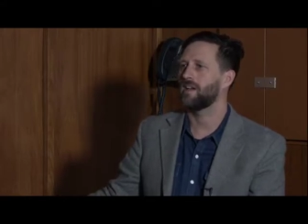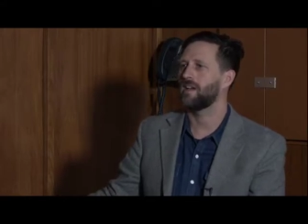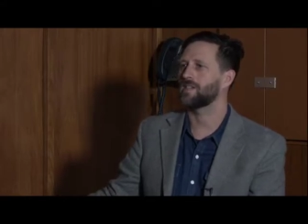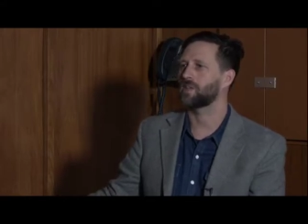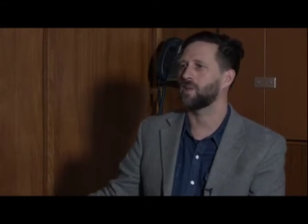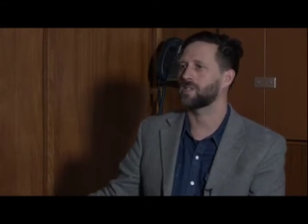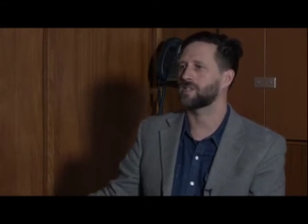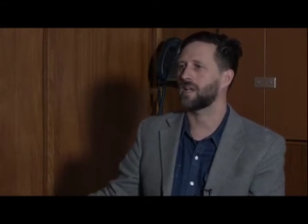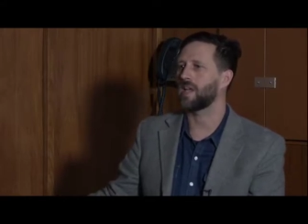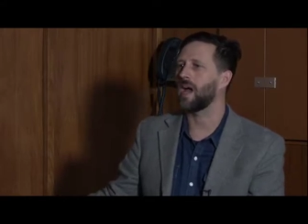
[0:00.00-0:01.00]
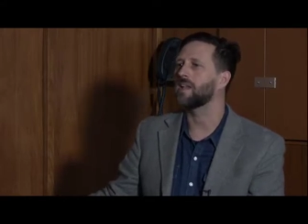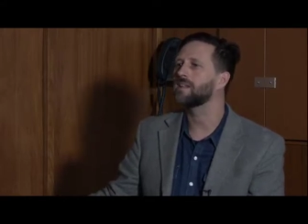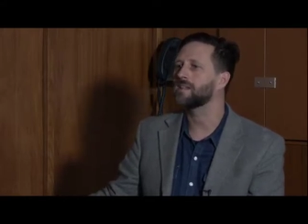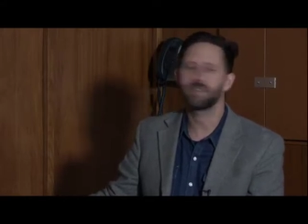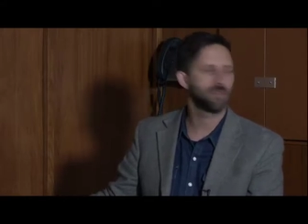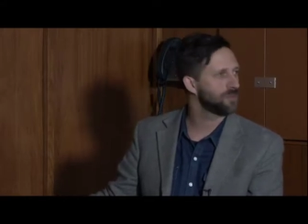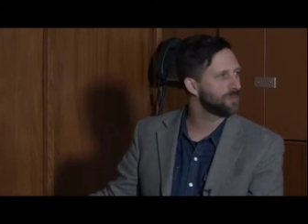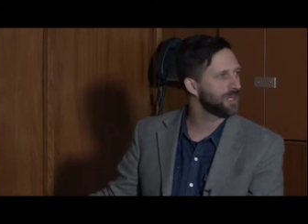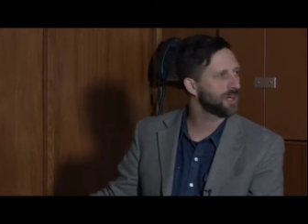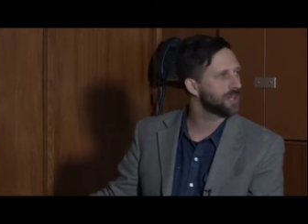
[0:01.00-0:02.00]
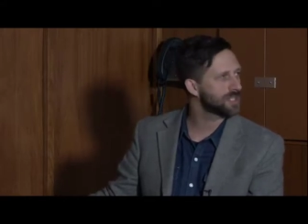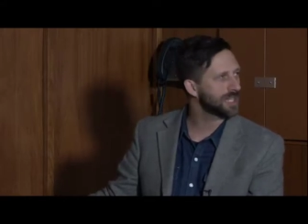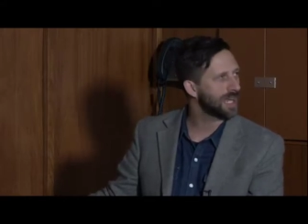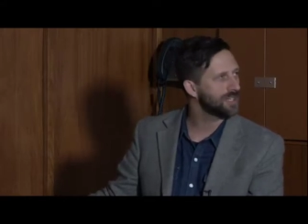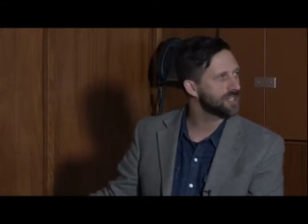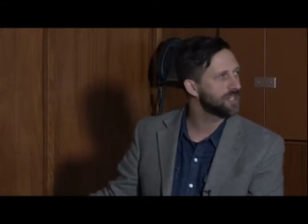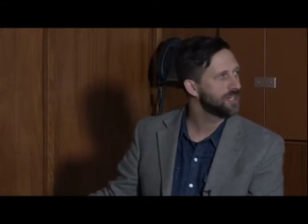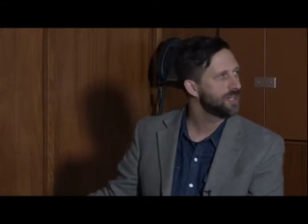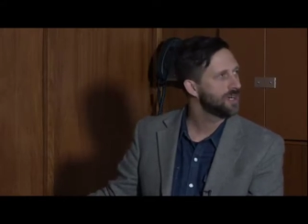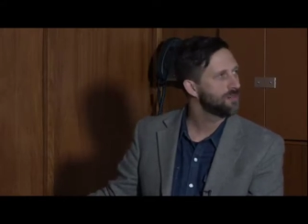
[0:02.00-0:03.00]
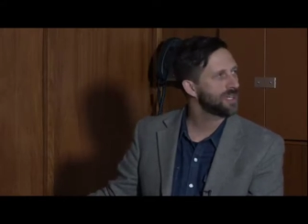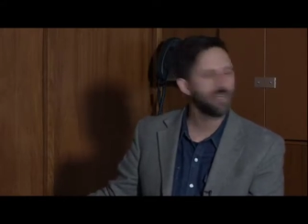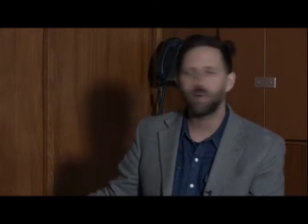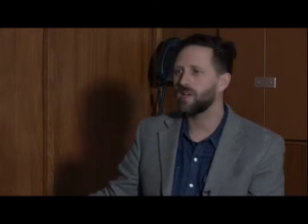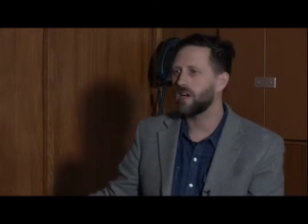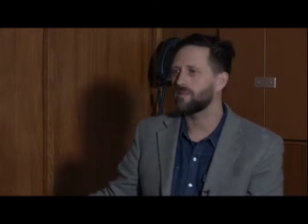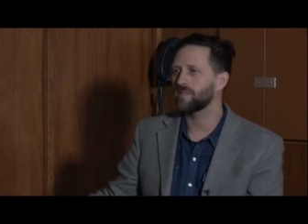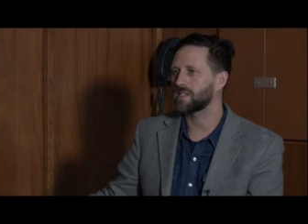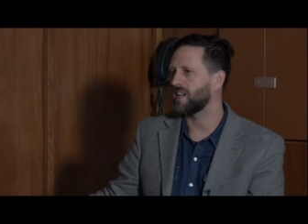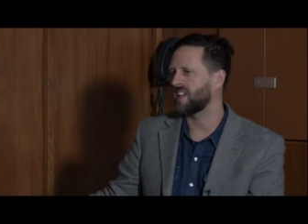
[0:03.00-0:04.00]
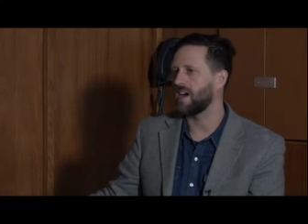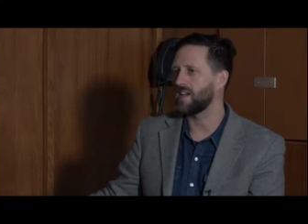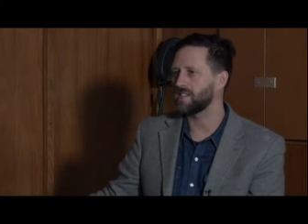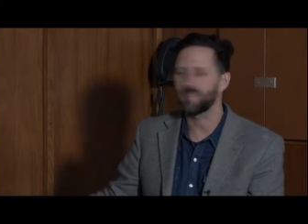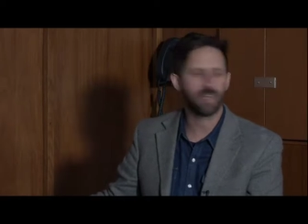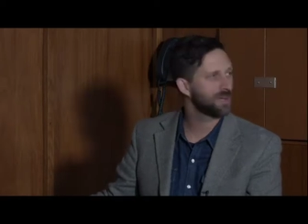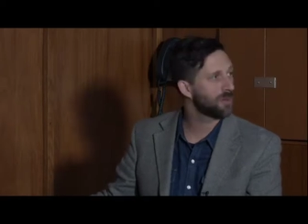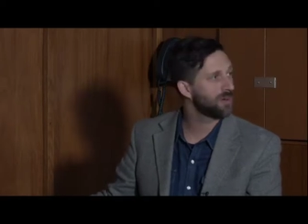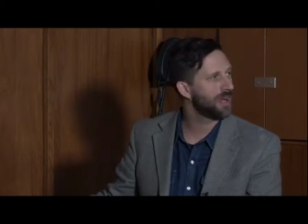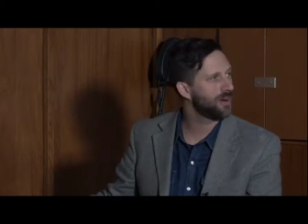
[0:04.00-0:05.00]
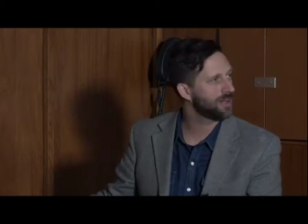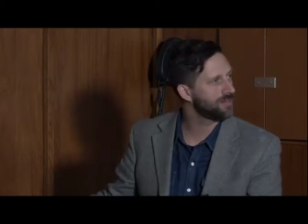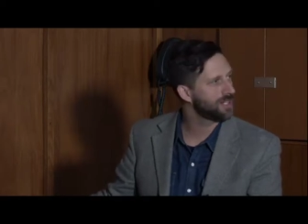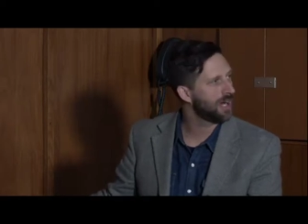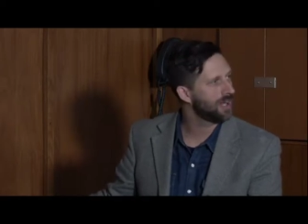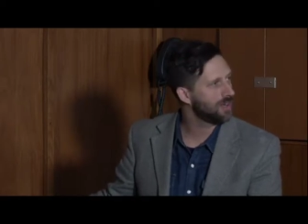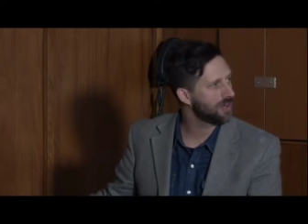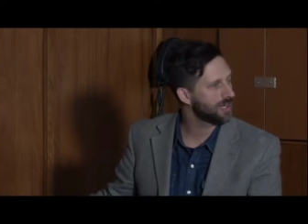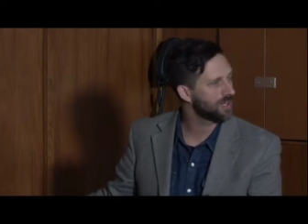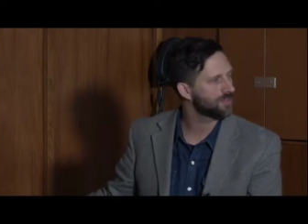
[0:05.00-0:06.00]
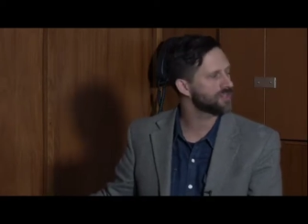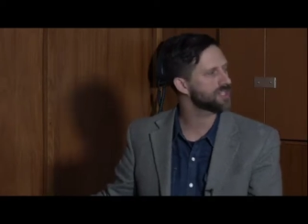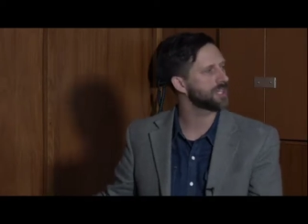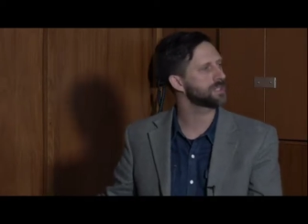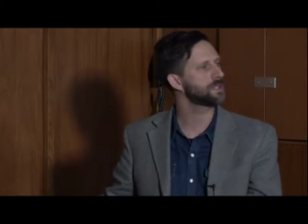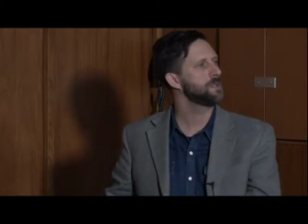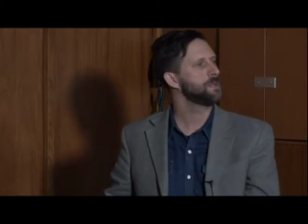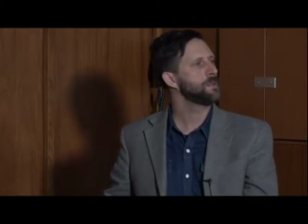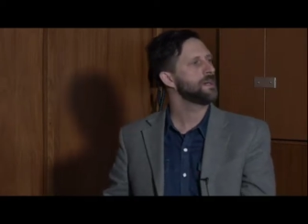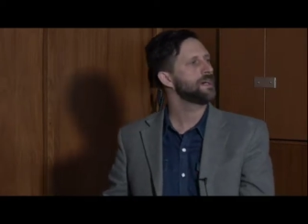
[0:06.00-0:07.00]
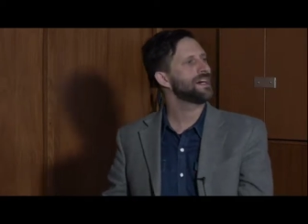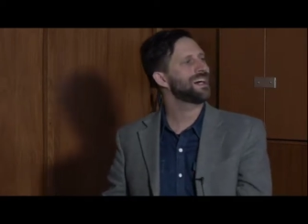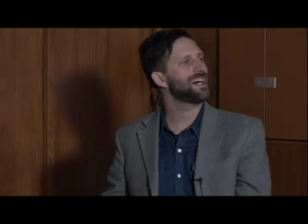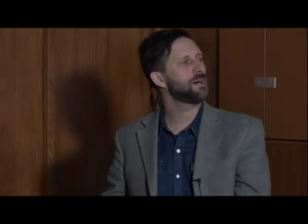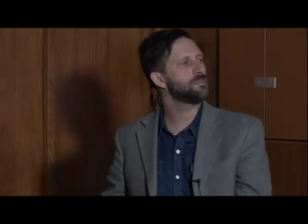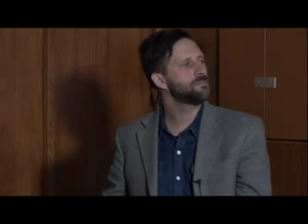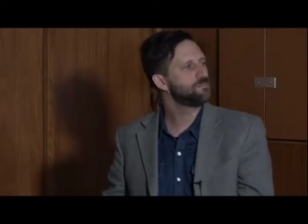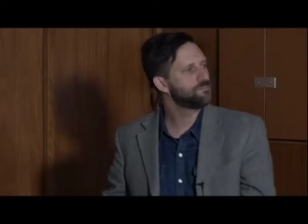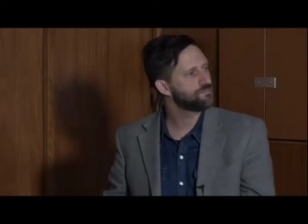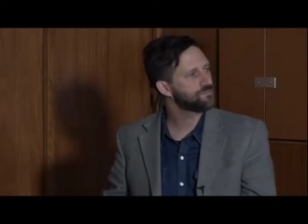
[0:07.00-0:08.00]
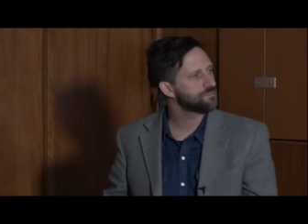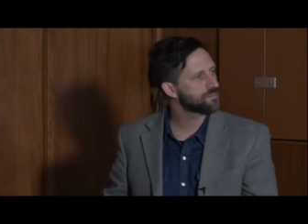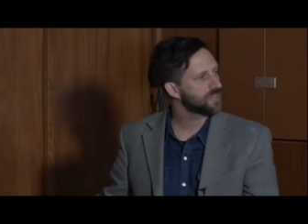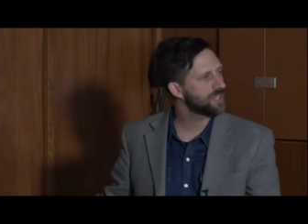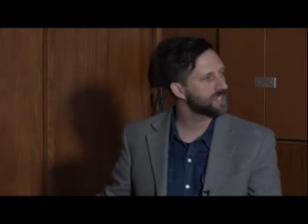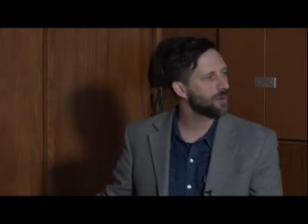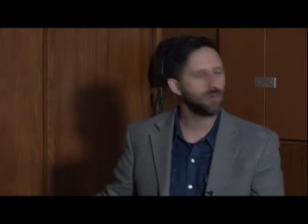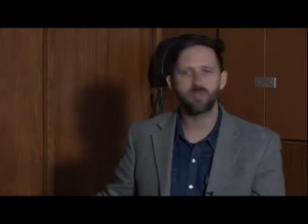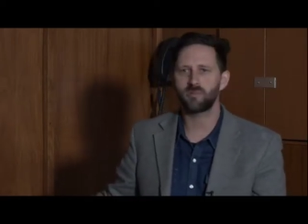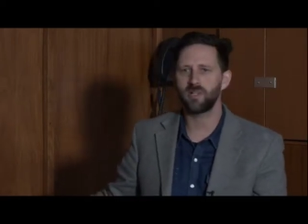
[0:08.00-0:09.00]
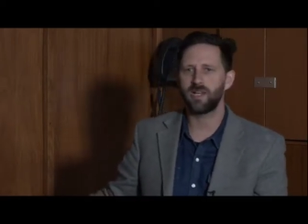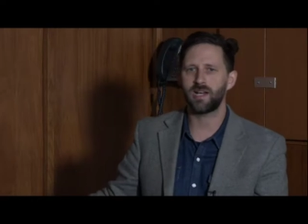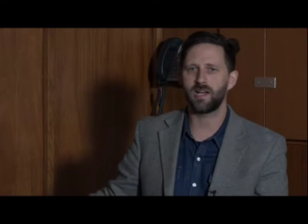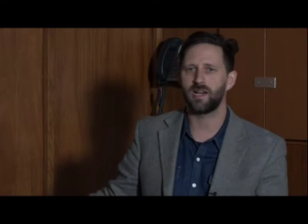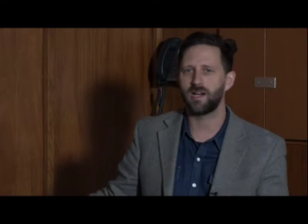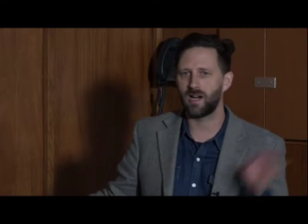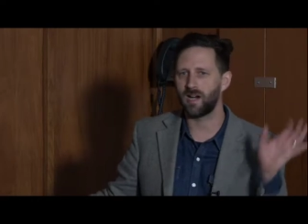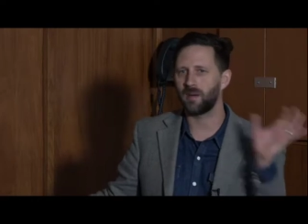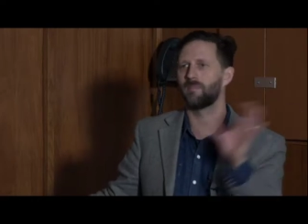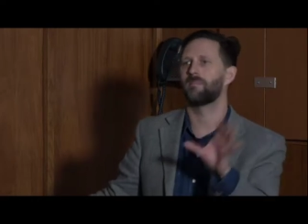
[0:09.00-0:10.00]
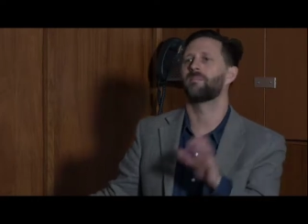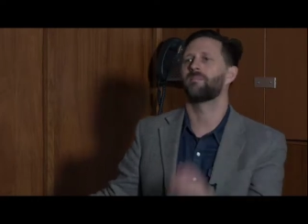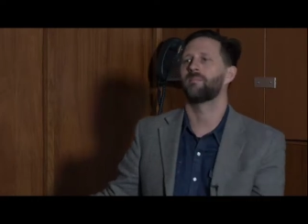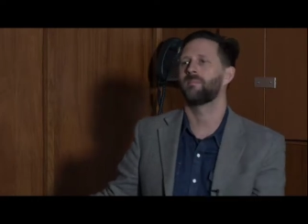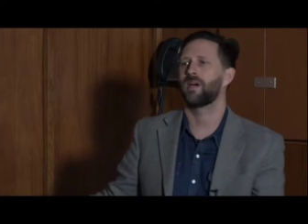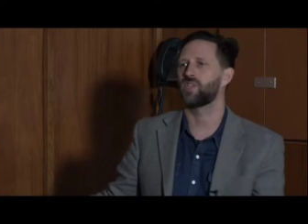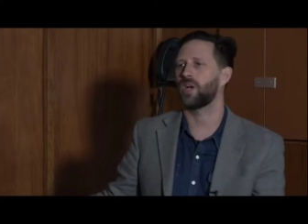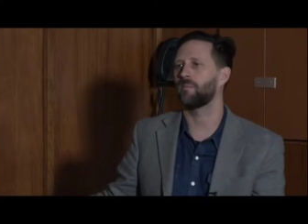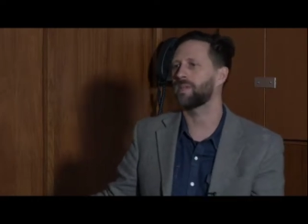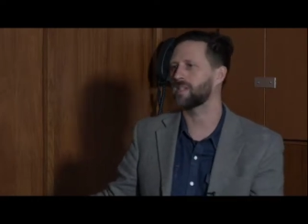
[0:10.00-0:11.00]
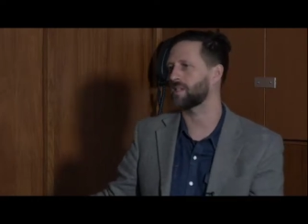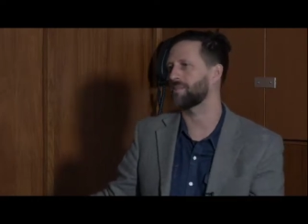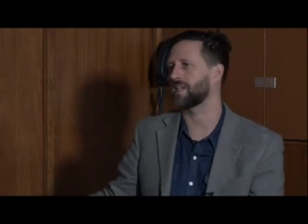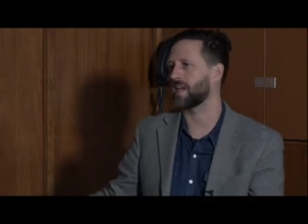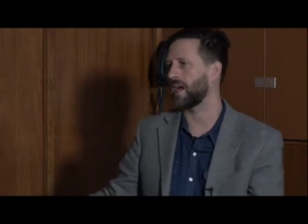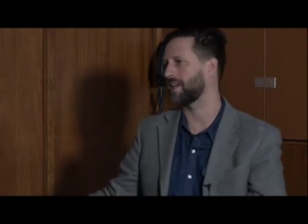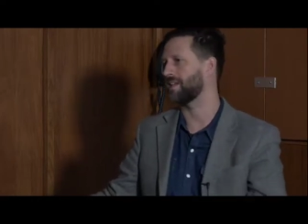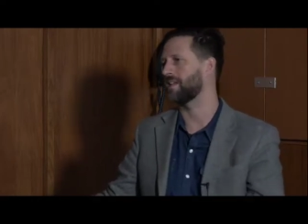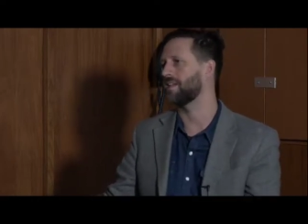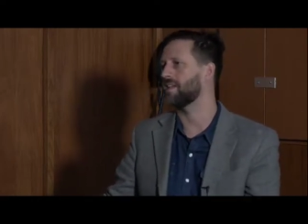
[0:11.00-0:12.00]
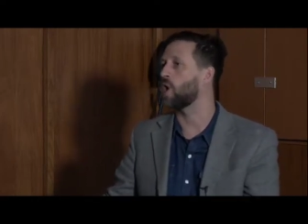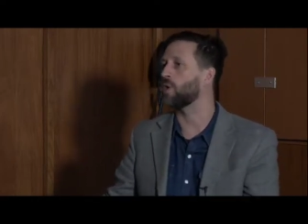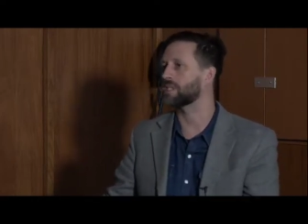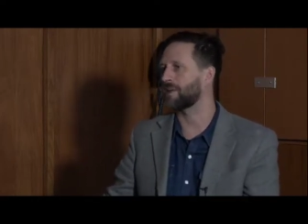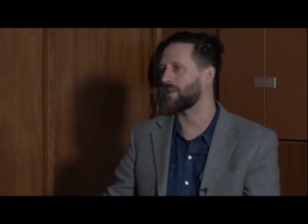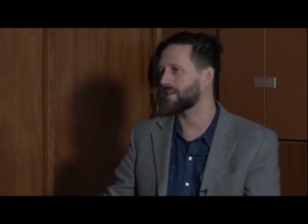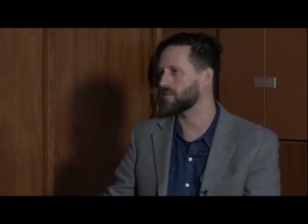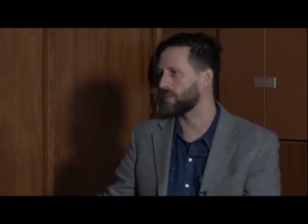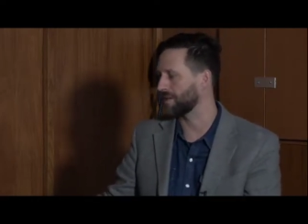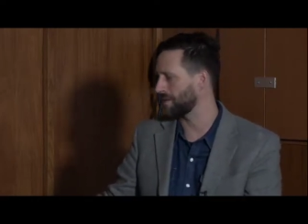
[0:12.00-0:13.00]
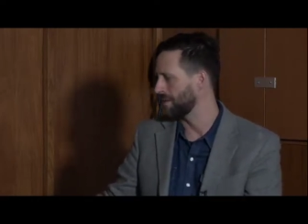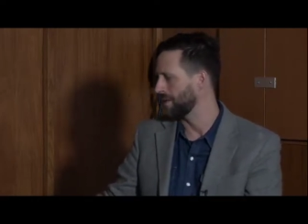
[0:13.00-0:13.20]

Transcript: as close as I get to being on stage. But you're not reciting lines and thinking about narrative and dialogue and all of those things. So it was really a jump into something that I had no experience with.